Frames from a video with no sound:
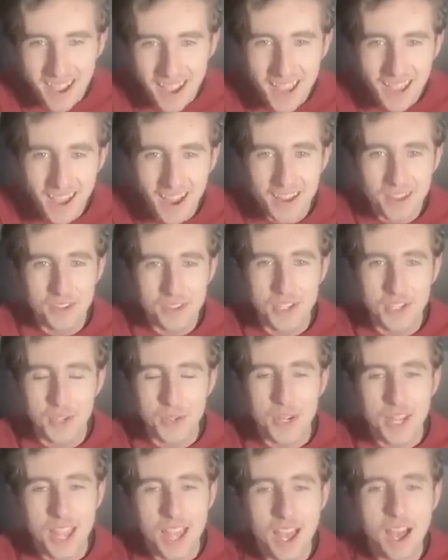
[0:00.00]
I, I know
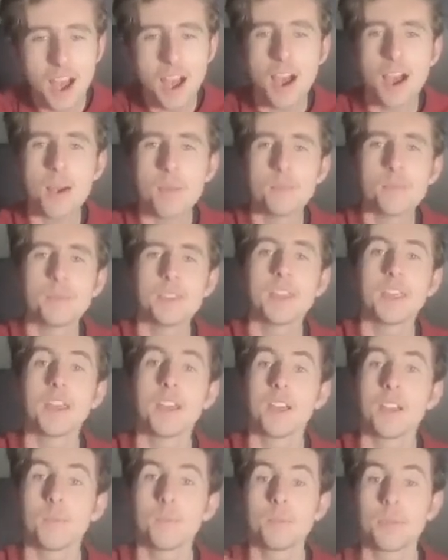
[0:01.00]
you. Um,
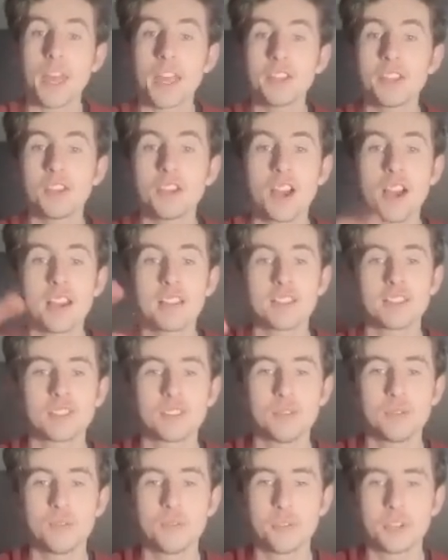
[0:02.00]
Thank you guys
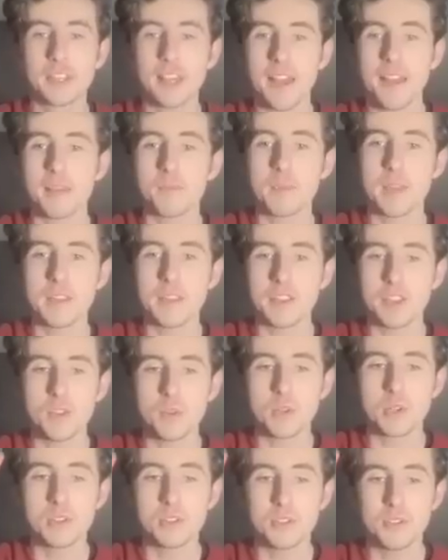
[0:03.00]
to, for telling me that
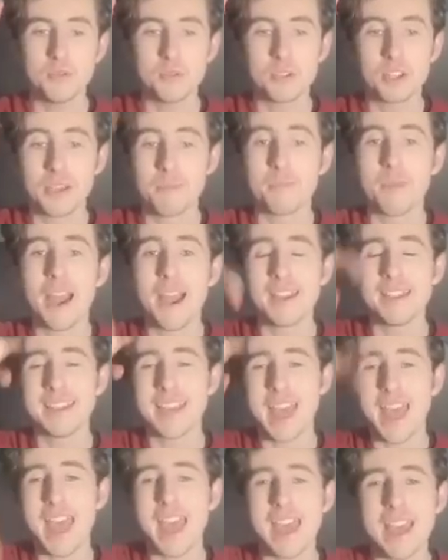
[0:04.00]
you can do
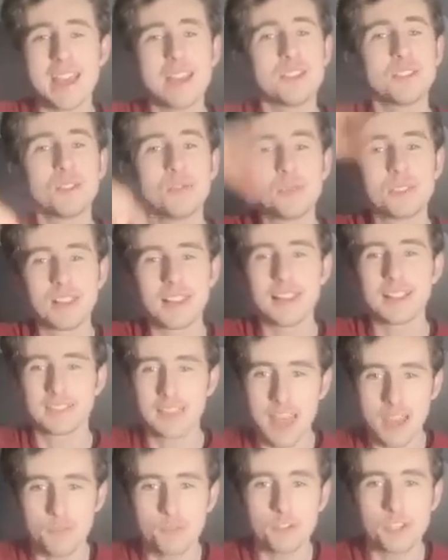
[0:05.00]
Command A to
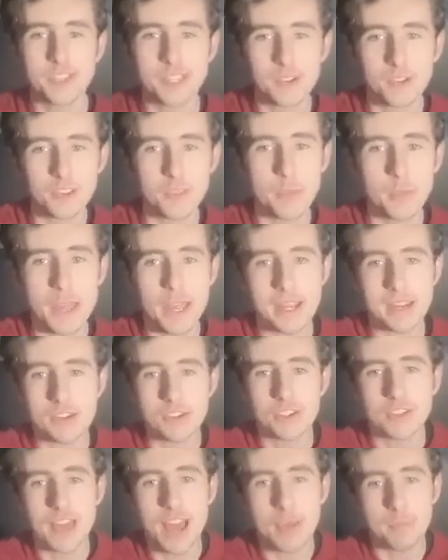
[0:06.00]
select everything on the
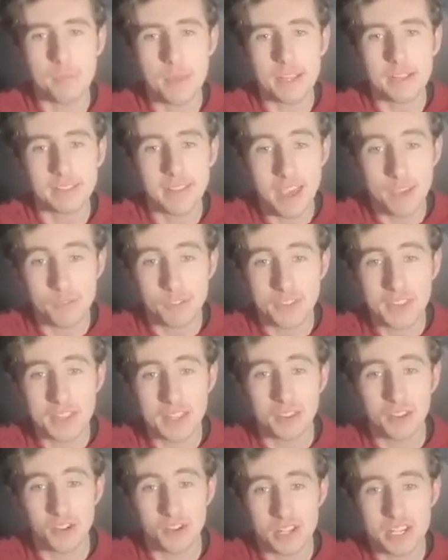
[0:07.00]
page. That makes
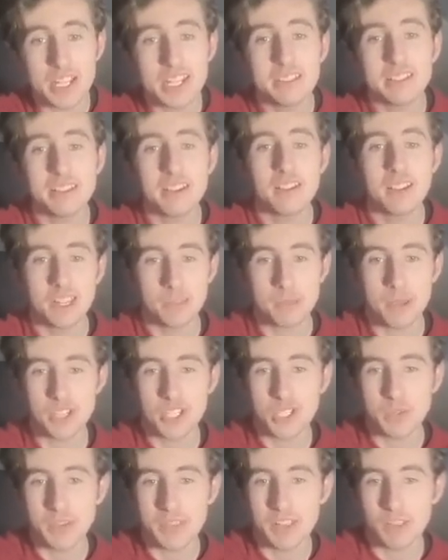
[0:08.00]
everything a lot easier,
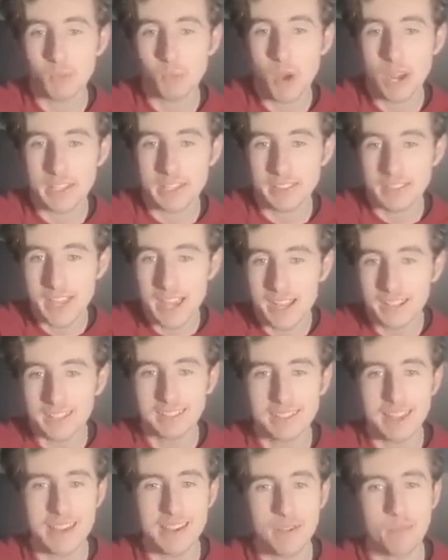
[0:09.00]
especially when there's white
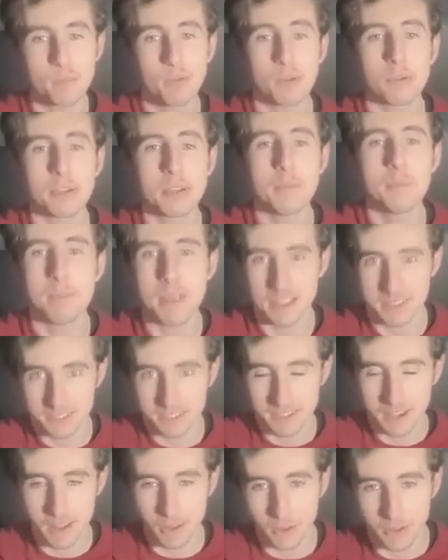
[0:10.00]
text, and I've probably
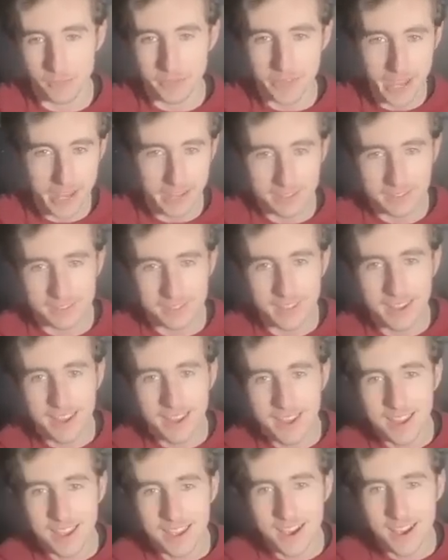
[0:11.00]
missed a lot of text.
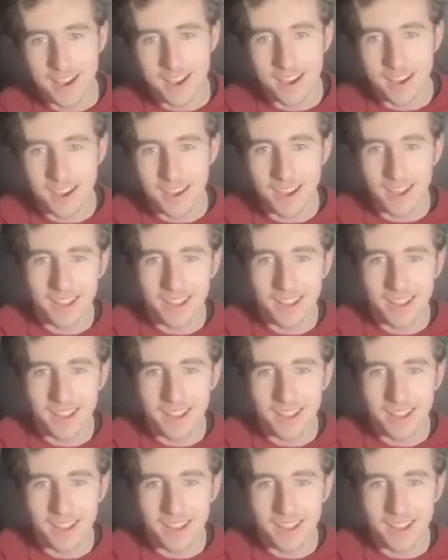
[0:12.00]
Uh,